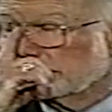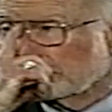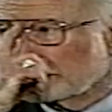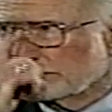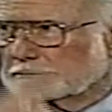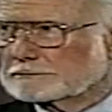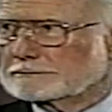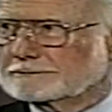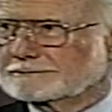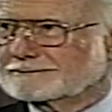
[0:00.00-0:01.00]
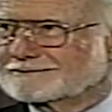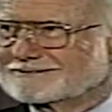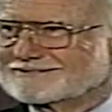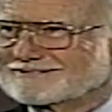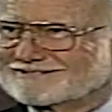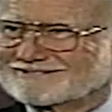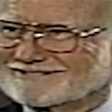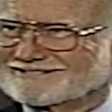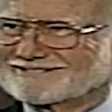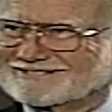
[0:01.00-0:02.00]

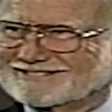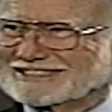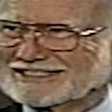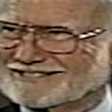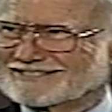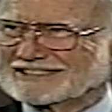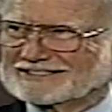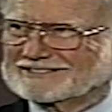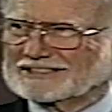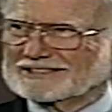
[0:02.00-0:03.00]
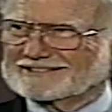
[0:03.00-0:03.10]
(no one is talking)